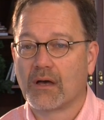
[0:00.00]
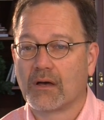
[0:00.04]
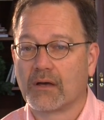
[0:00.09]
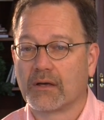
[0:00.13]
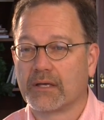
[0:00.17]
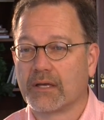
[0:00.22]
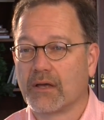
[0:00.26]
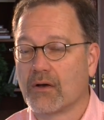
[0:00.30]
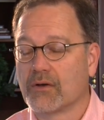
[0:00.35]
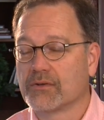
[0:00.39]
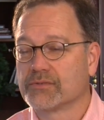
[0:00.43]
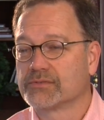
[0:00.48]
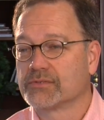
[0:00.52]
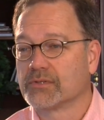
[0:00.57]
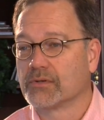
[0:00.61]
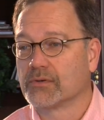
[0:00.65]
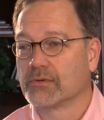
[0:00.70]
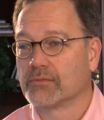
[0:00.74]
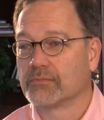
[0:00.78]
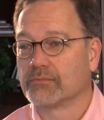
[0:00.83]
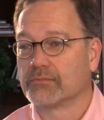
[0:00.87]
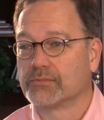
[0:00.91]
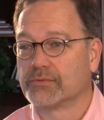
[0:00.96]
He
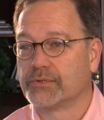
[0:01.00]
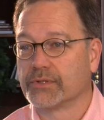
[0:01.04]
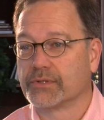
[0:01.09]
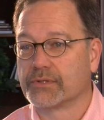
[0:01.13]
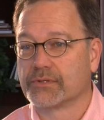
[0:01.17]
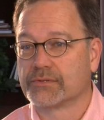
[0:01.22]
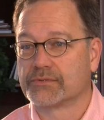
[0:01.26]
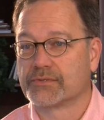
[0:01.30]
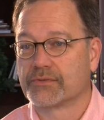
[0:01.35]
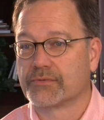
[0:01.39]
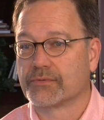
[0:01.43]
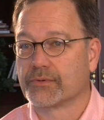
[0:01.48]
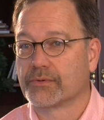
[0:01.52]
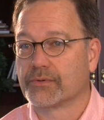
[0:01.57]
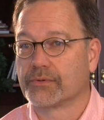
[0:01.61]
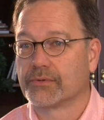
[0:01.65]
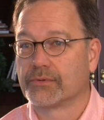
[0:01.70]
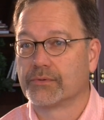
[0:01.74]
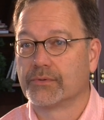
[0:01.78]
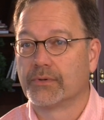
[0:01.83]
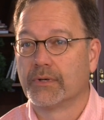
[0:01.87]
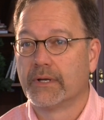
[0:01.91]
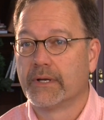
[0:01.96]
also took us
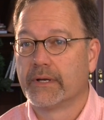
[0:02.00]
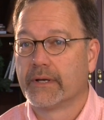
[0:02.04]
through,